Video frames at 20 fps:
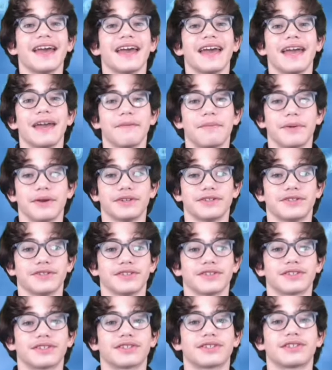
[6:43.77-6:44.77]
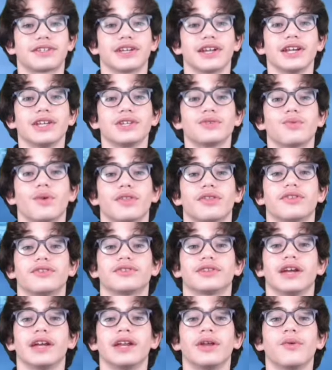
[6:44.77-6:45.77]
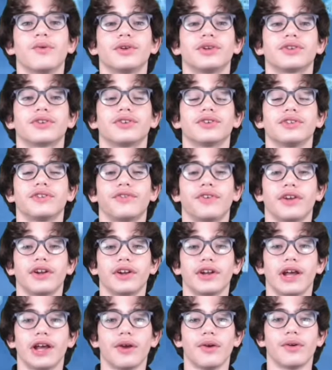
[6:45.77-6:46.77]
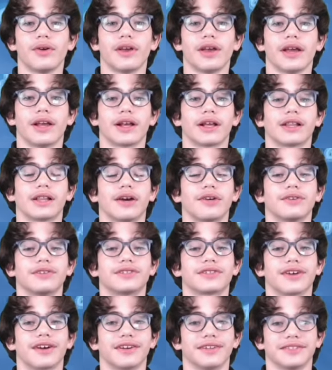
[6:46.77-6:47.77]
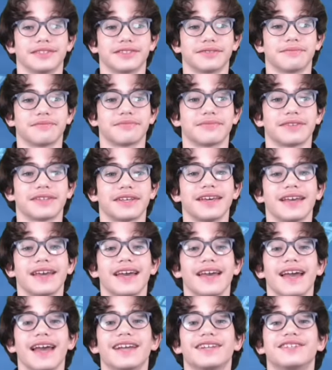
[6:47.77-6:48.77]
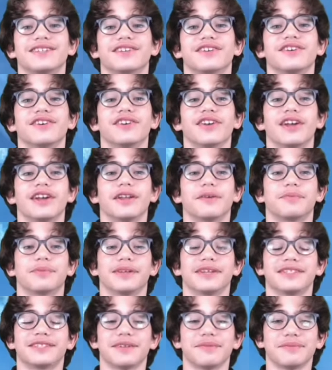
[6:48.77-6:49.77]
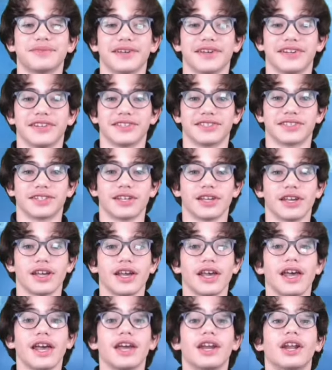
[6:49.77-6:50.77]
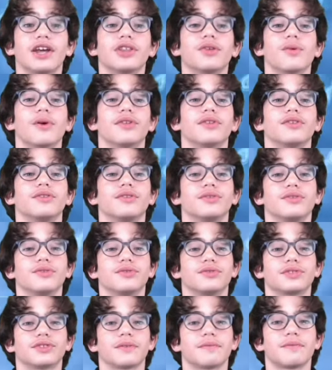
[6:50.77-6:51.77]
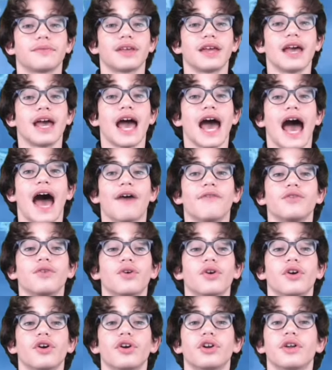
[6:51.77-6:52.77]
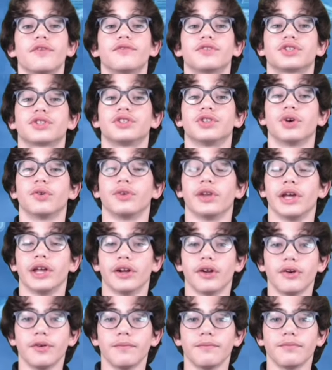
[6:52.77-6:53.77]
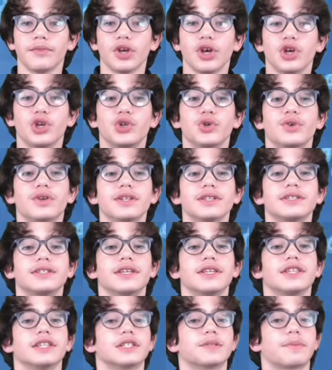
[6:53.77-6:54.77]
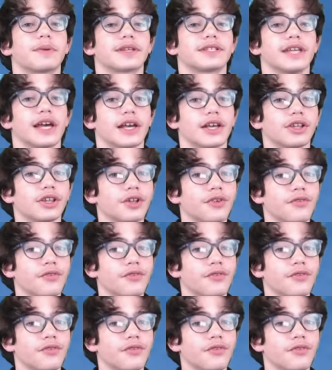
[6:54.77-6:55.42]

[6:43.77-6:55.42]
Hey Patriots, today's weather is 81 degrees Fahrenheit and cloudy skies. It's a good day to play some tennis. In other weather news, have you heard of a snow NATO? You can see this spectacular